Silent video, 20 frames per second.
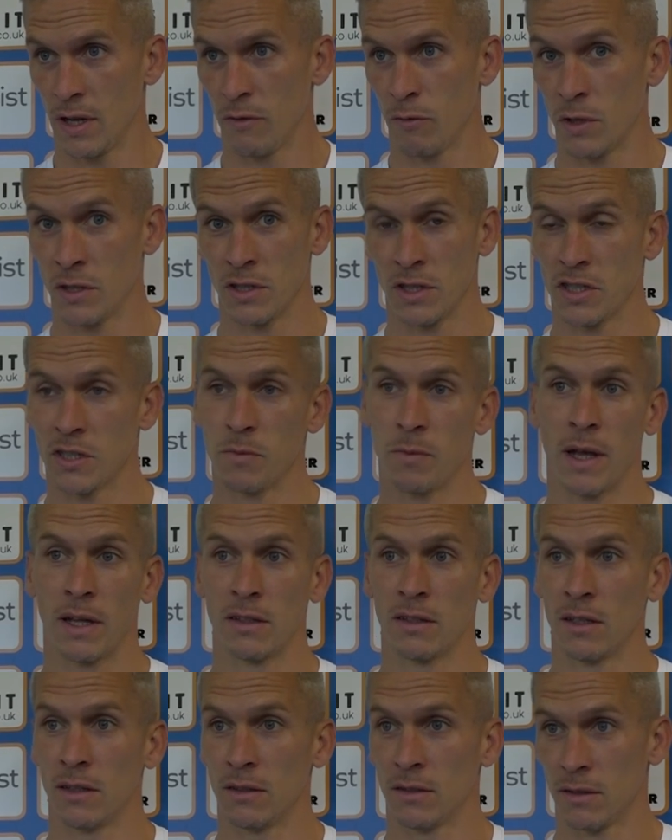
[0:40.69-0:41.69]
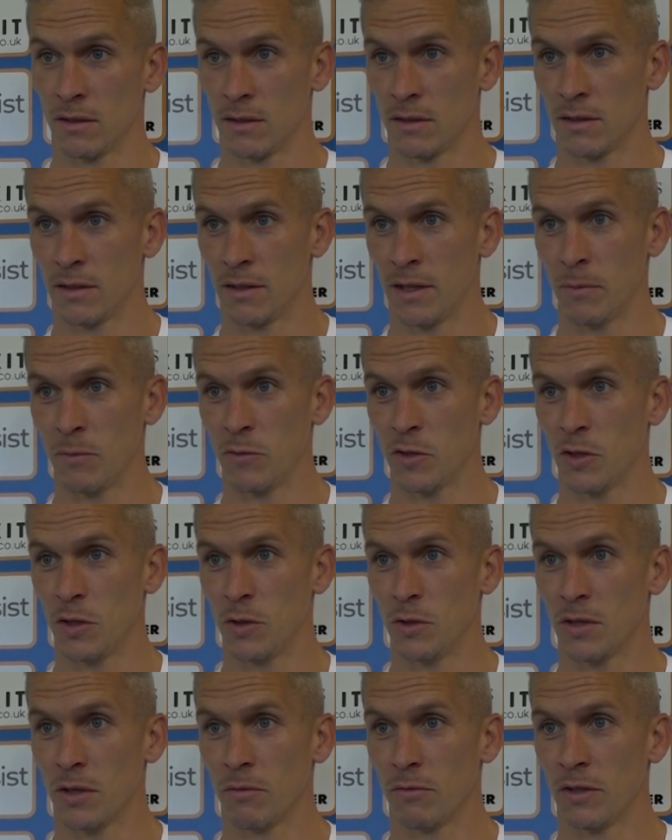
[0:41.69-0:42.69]
Everyone's expecting them to
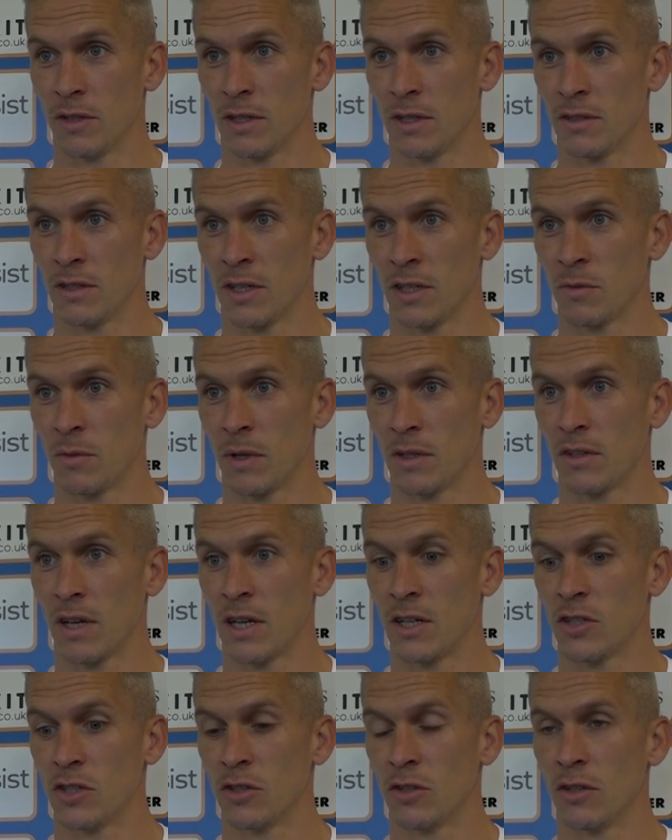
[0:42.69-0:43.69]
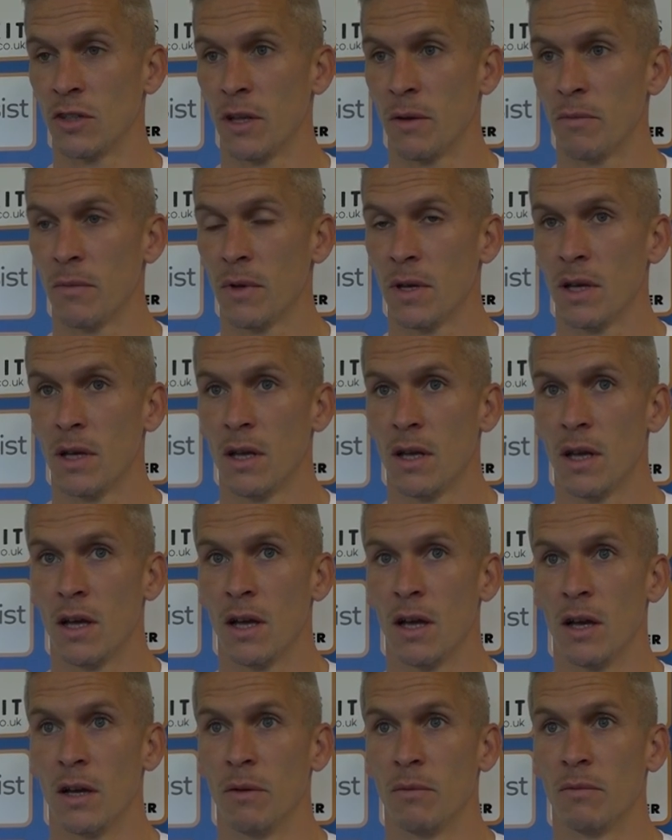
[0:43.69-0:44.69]
do something. There's an expectation on them,
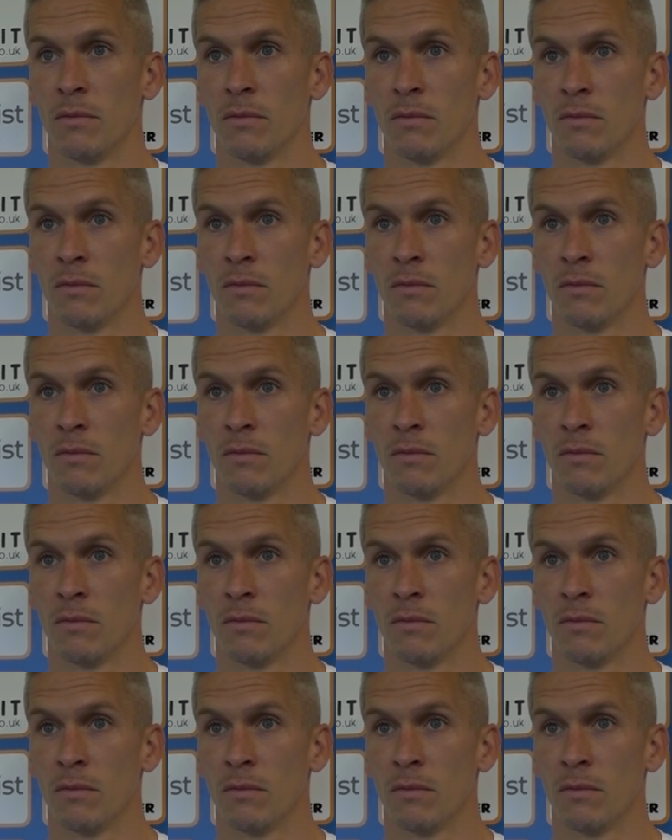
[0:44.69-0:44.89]
a